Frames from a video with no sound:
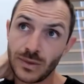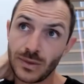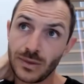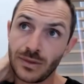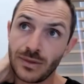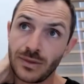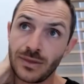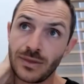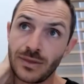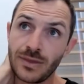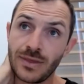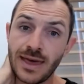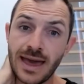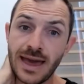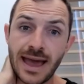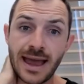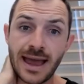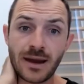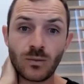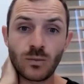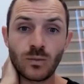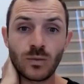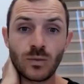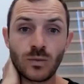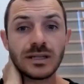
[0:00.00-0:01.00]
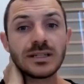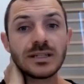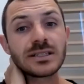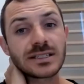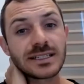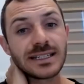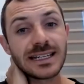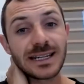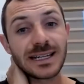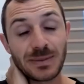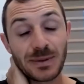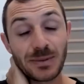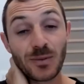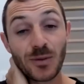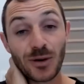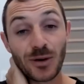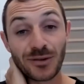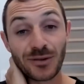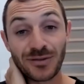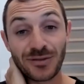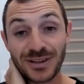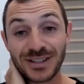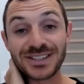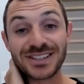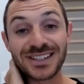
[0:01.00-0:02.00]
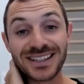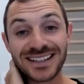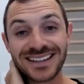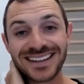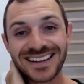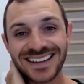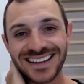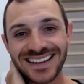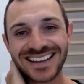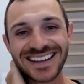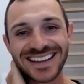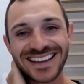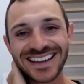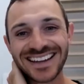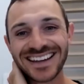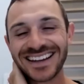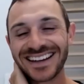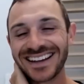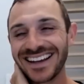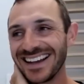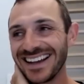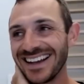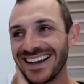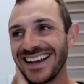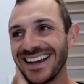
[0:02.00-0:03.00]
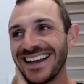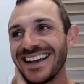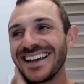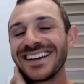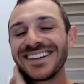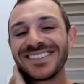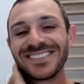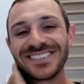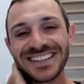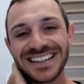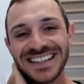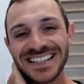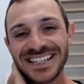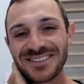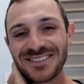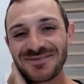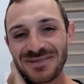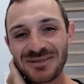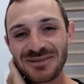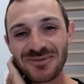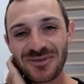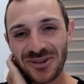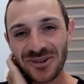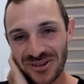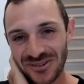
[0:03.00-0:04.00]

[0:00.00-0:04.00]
that we just need to be more efficient. We need to be more